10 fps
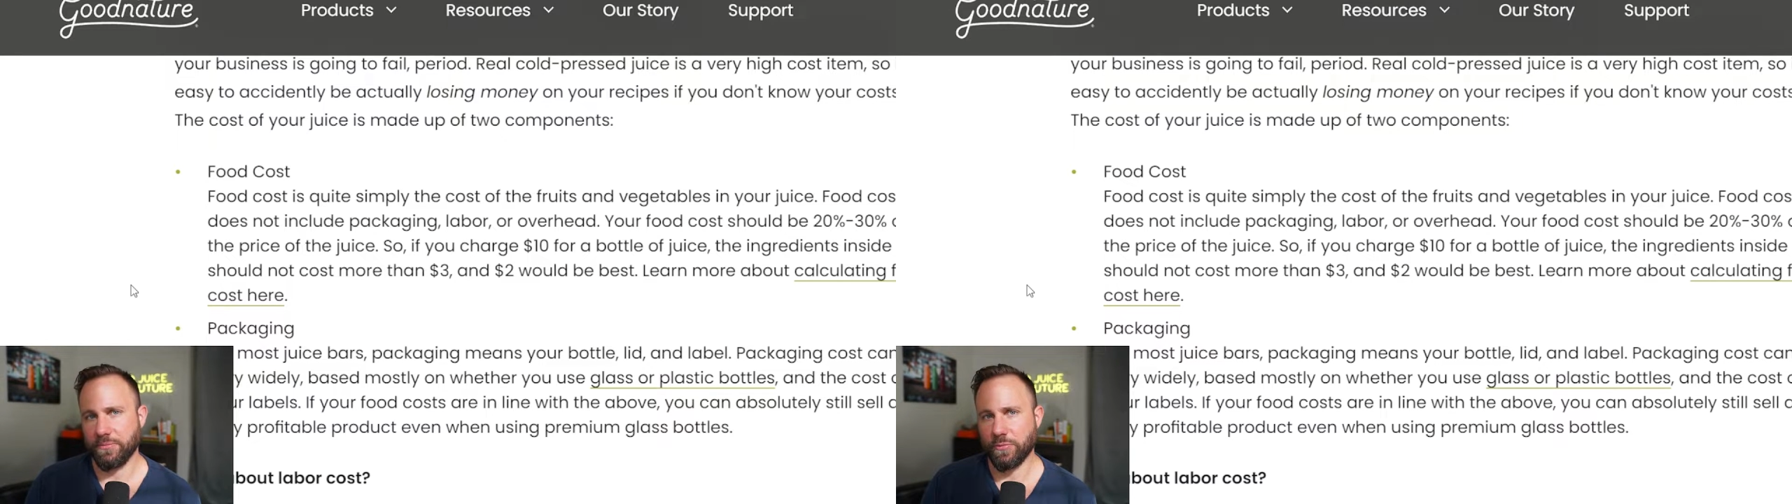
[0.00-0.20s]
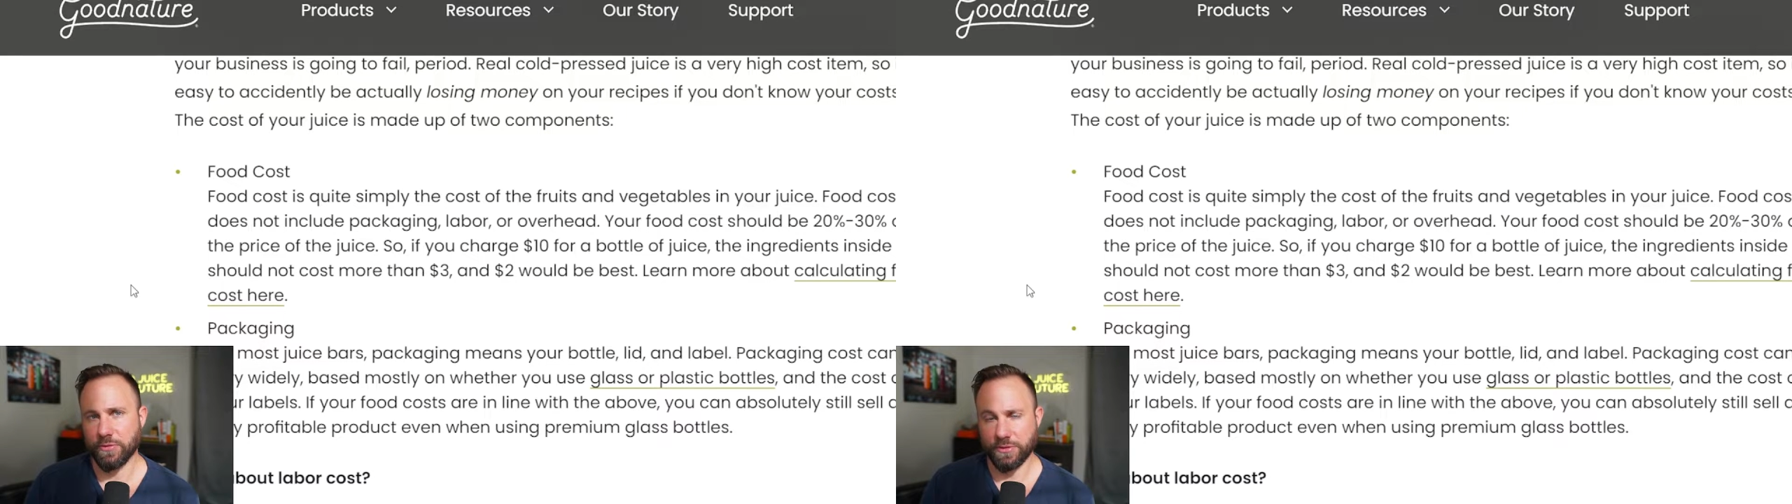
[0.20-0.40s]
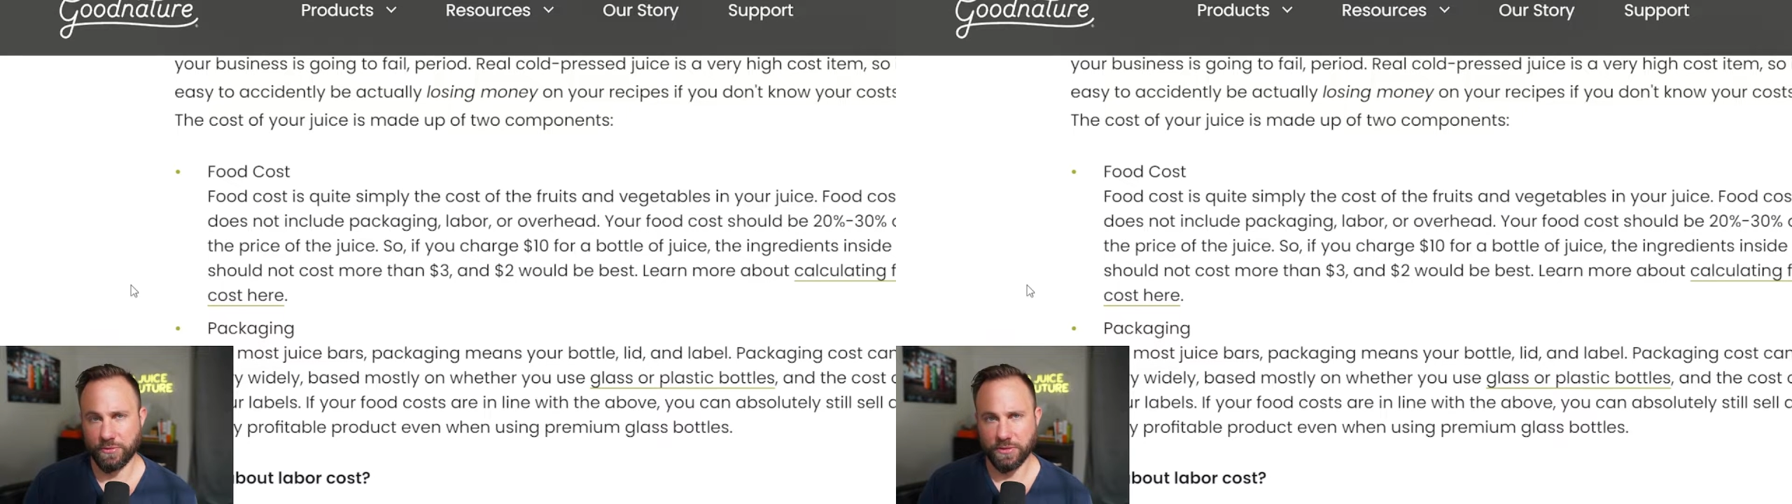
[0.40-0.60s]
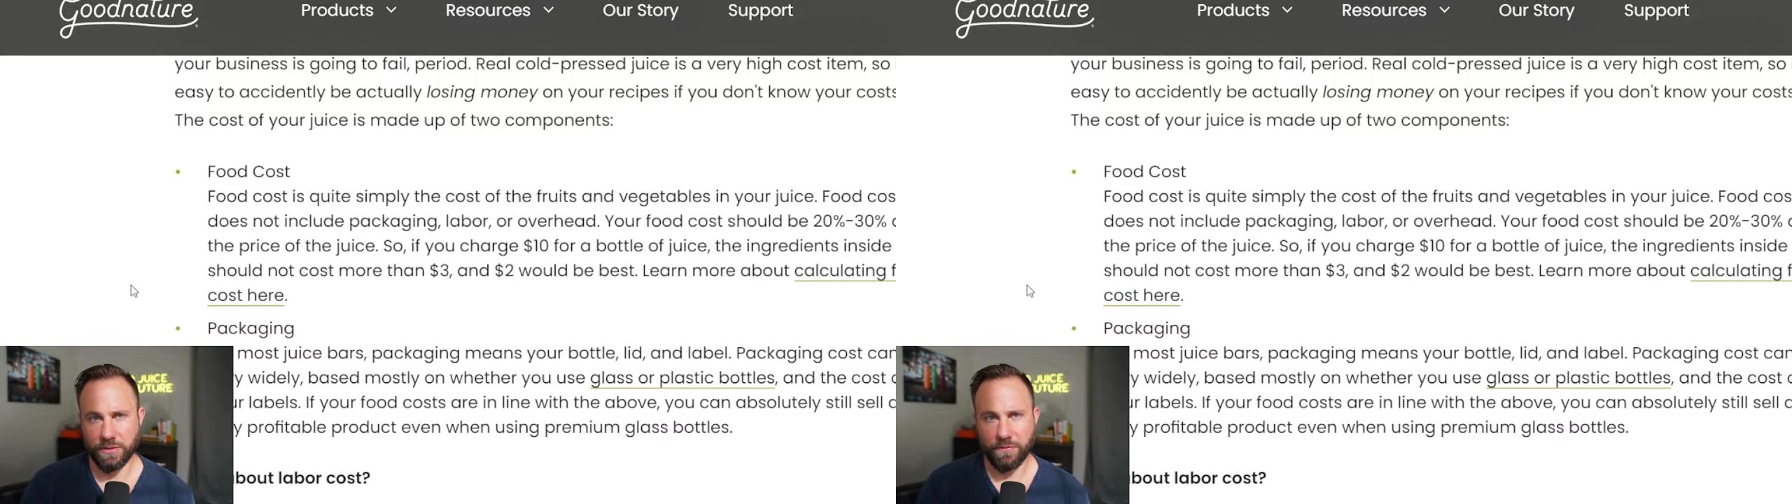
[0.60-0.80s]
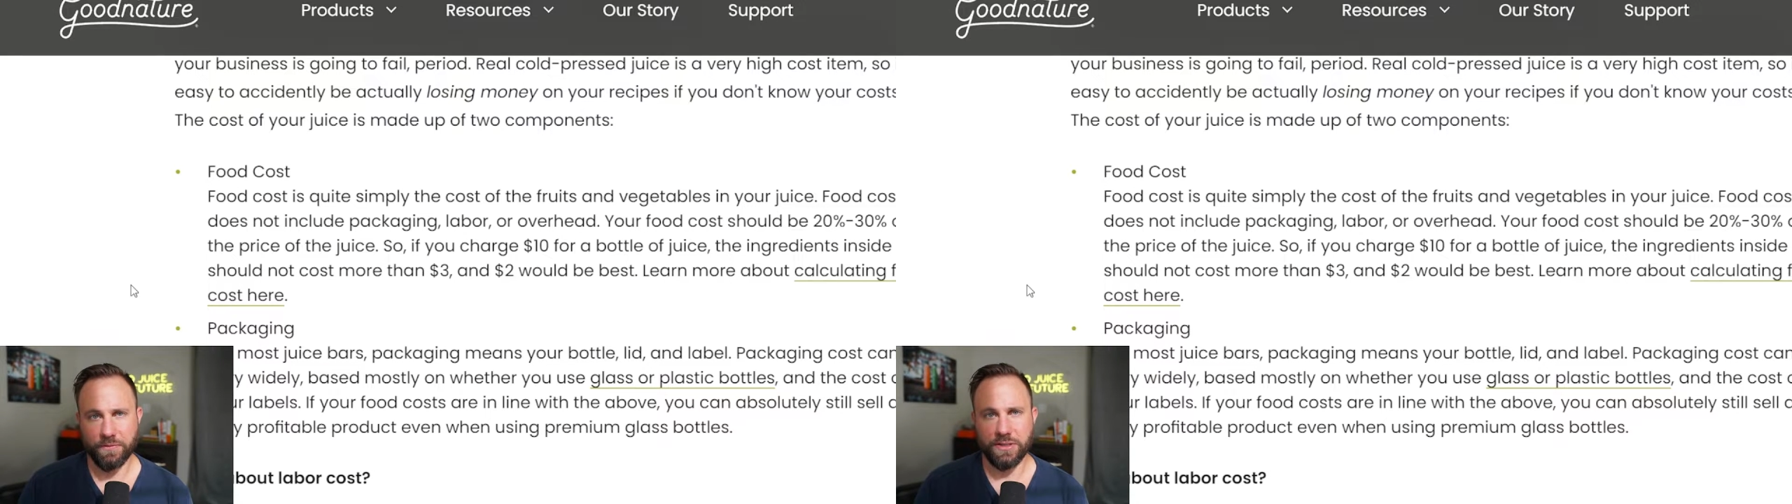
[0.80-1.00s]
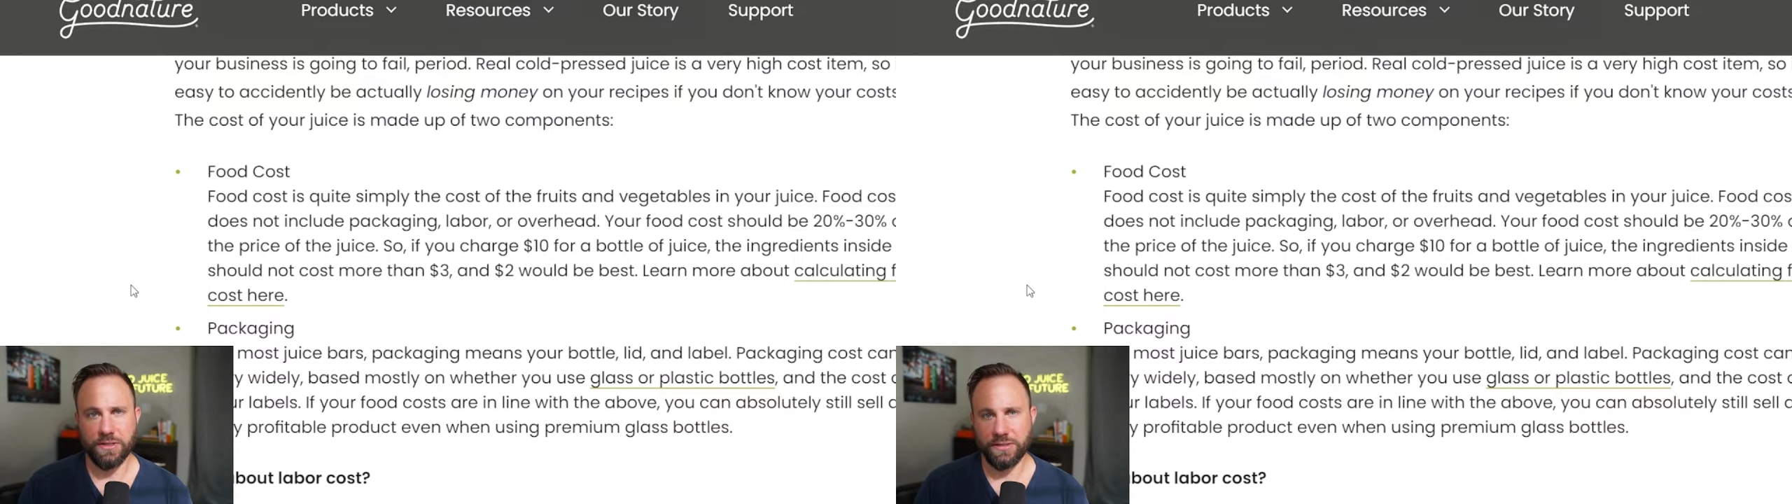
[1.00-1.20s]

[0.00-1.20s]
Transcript: more towards a 50,